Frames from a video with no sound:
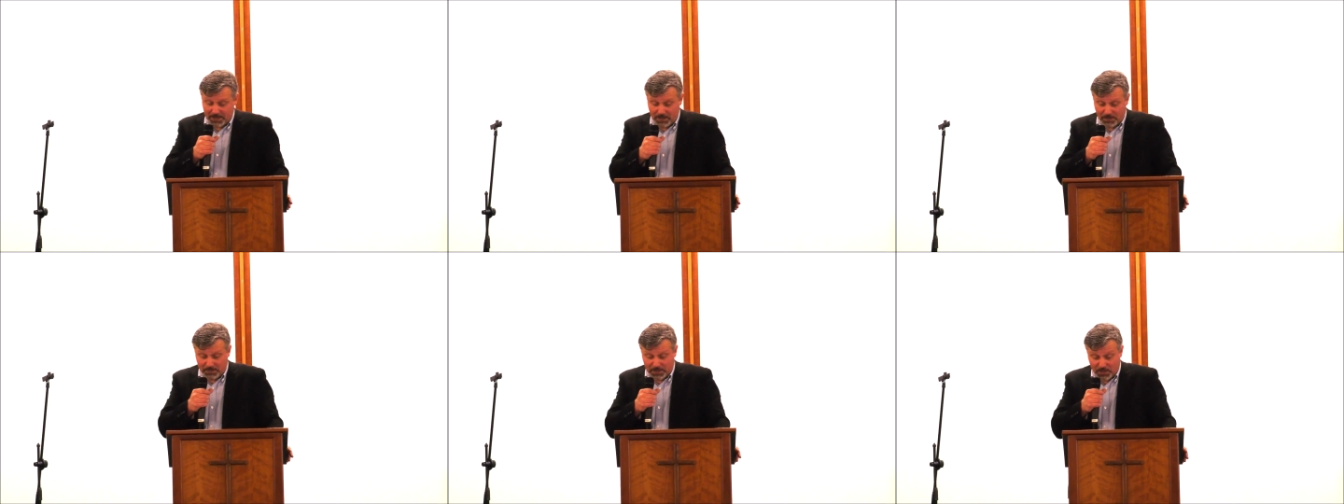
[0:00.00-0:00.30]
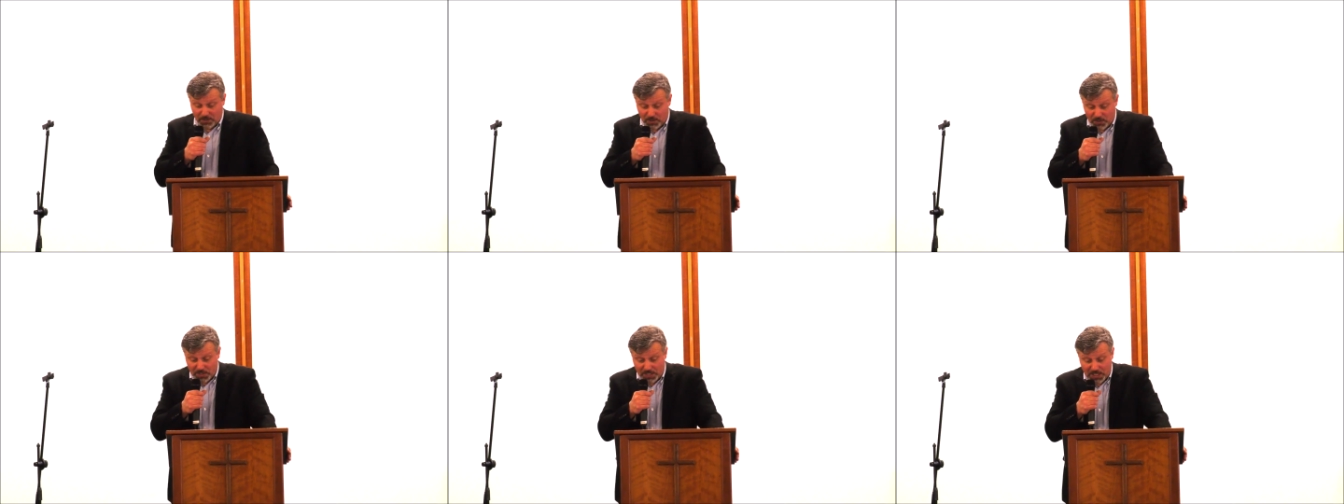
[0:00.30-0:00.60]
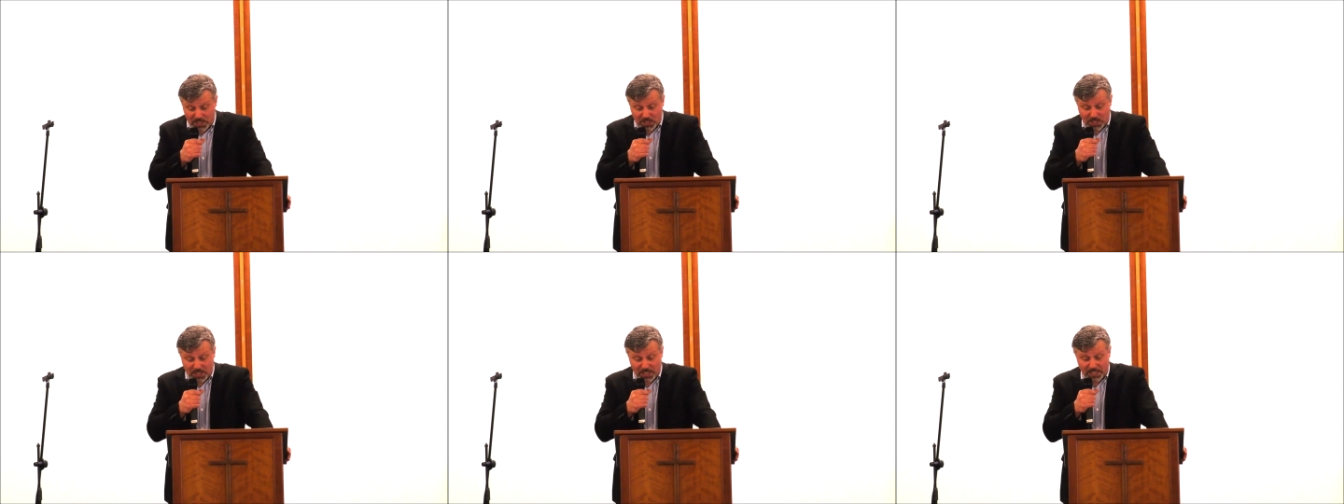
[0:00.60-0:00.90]
of the good
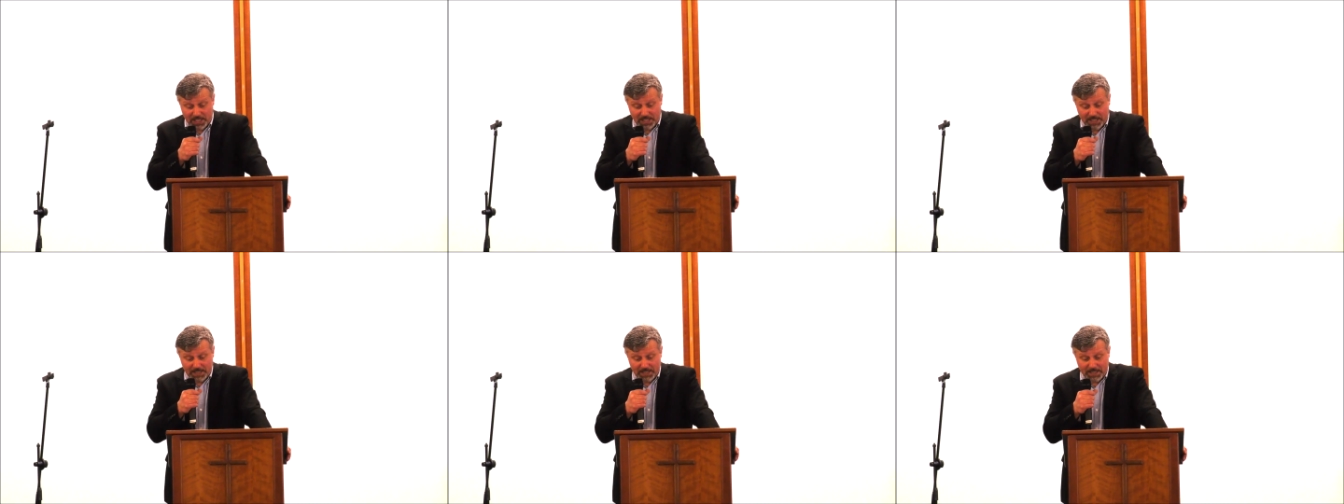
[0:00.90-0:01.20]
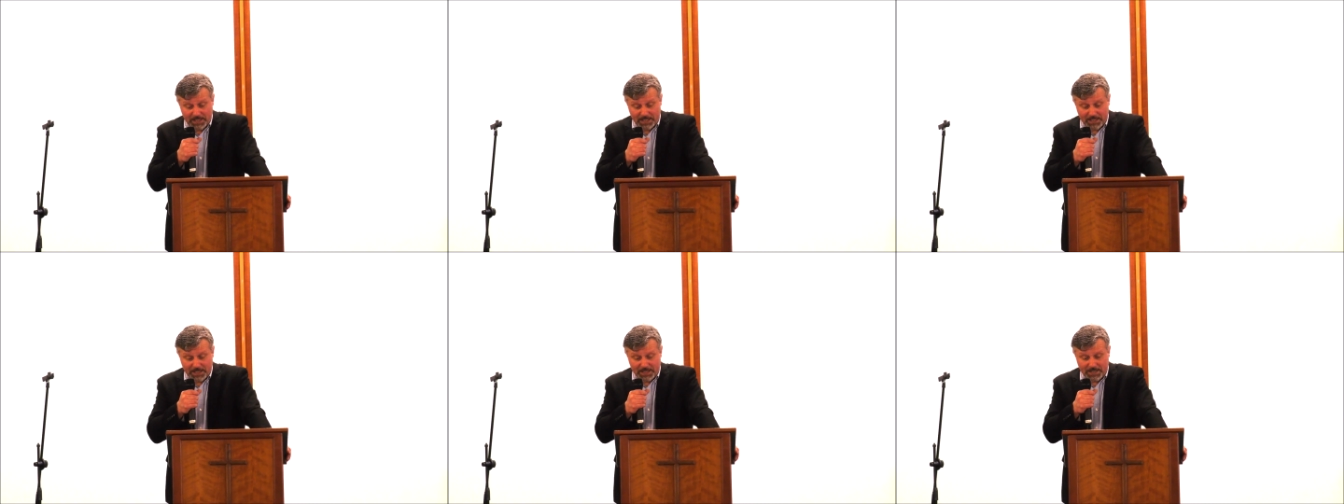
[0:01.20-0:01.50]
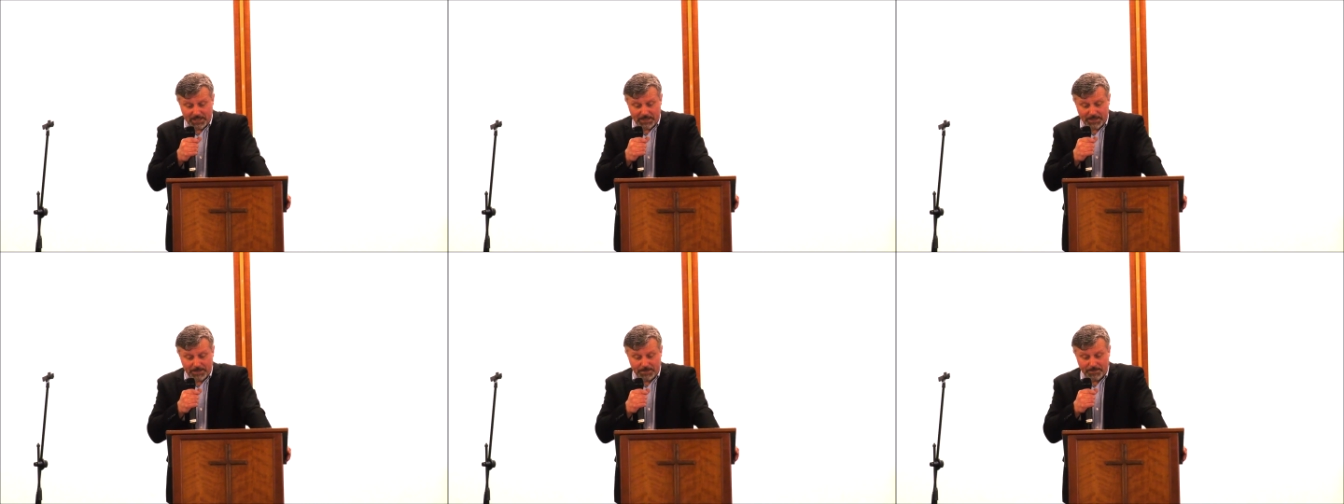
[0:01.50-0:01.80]
teaching,
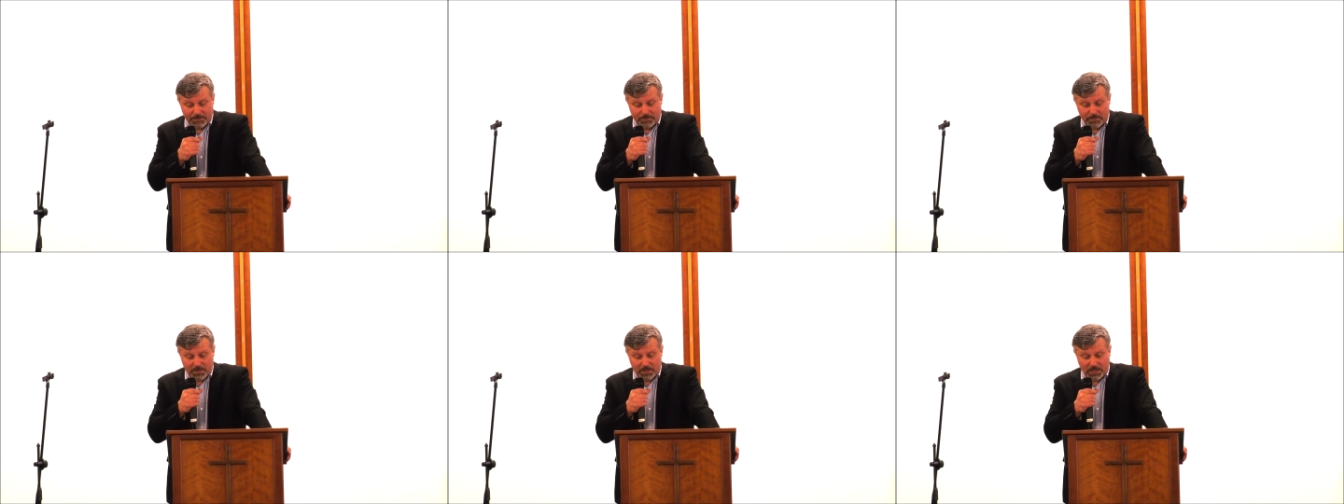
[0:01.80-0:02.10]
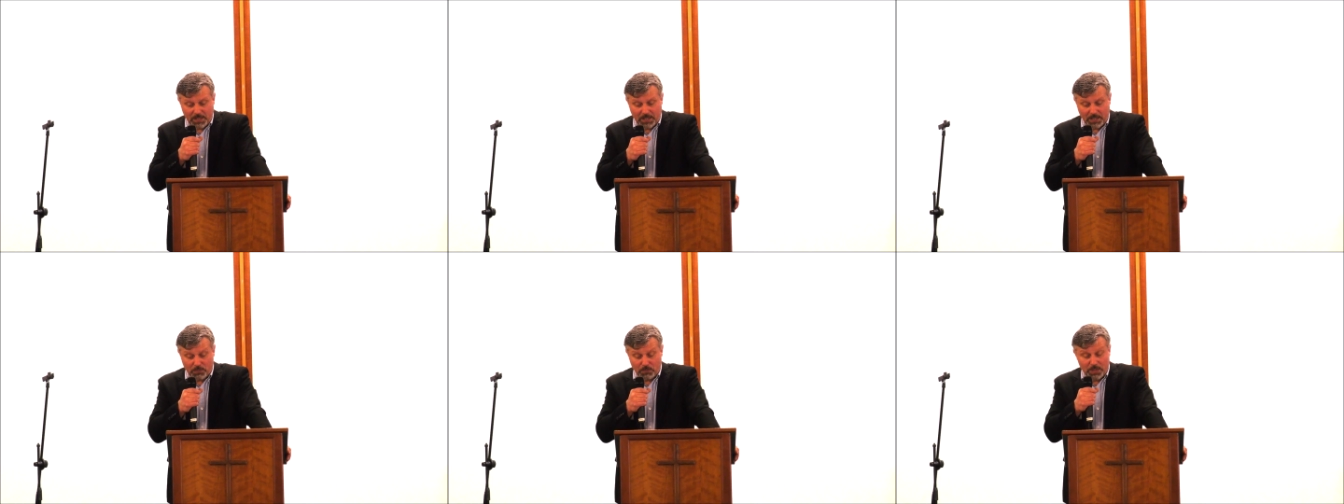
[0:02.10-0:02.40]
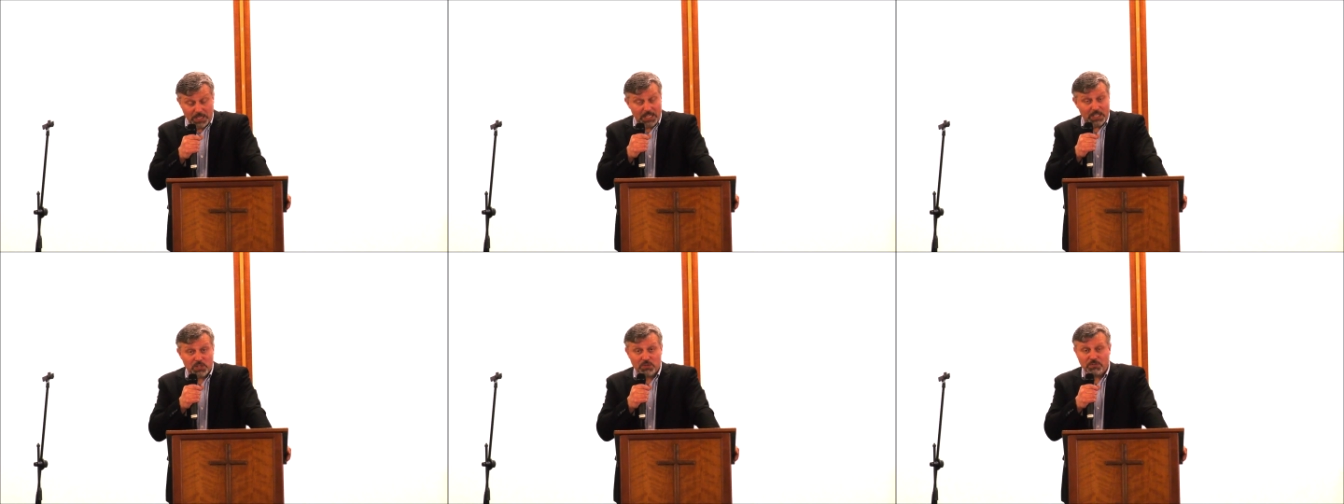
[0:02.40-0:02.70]
and
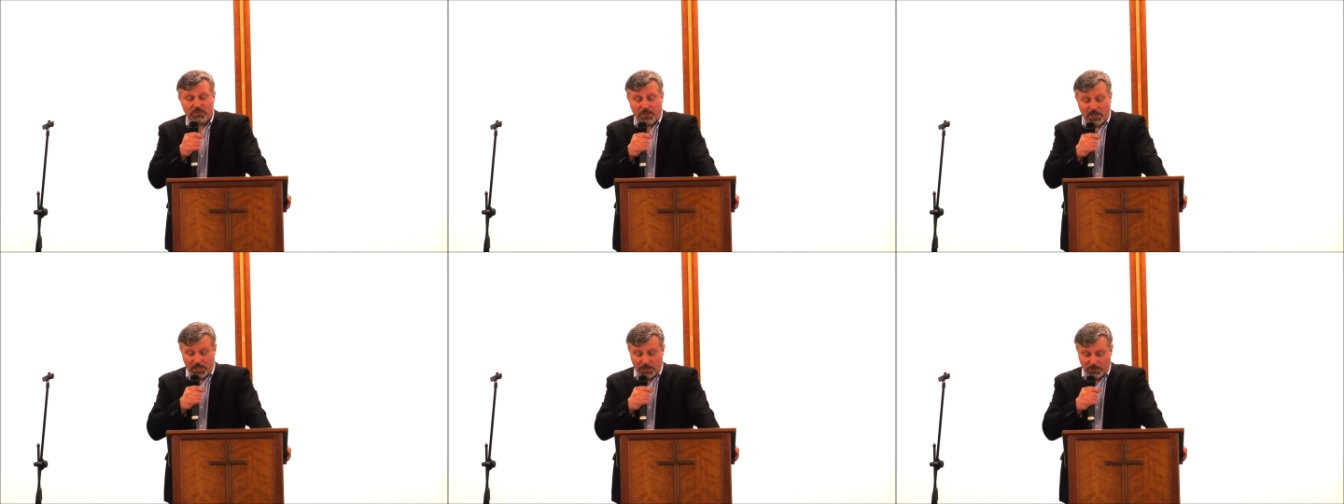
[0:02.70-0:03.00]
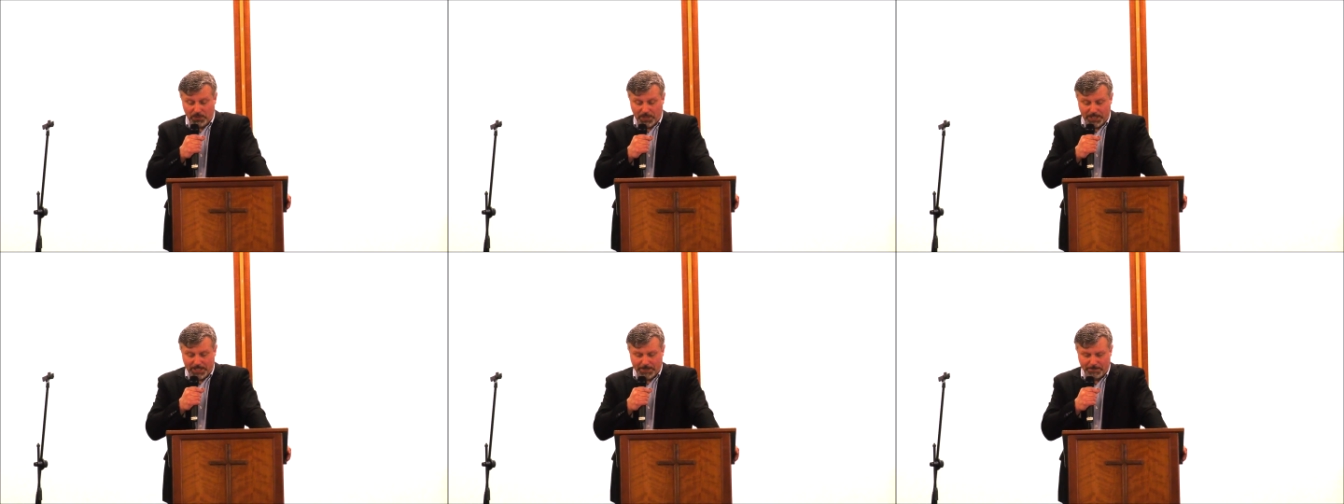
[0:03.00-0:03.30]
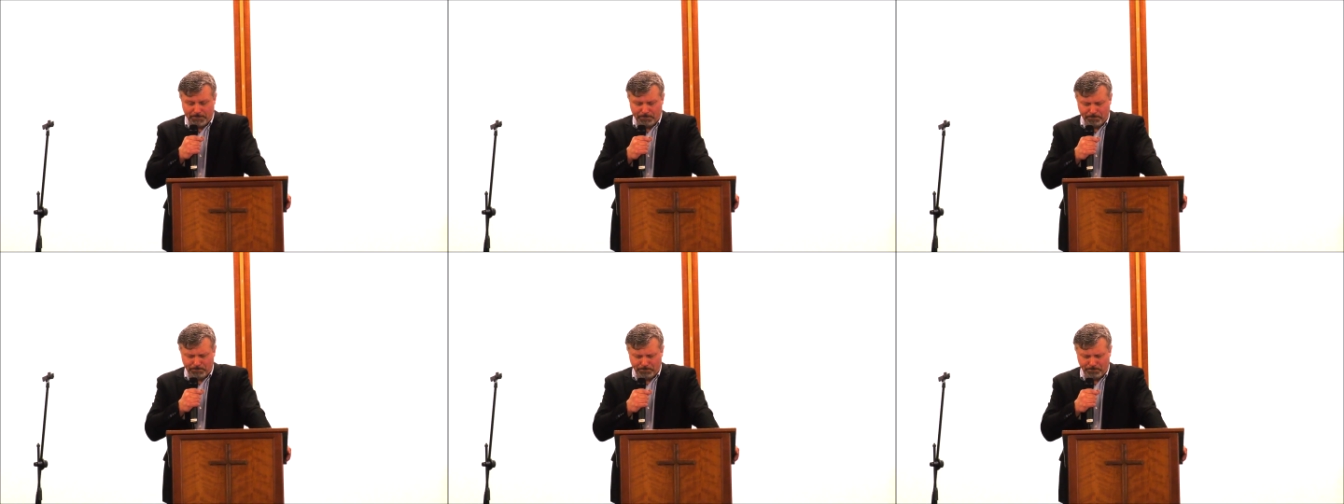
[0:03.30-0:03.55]
we need to follow it.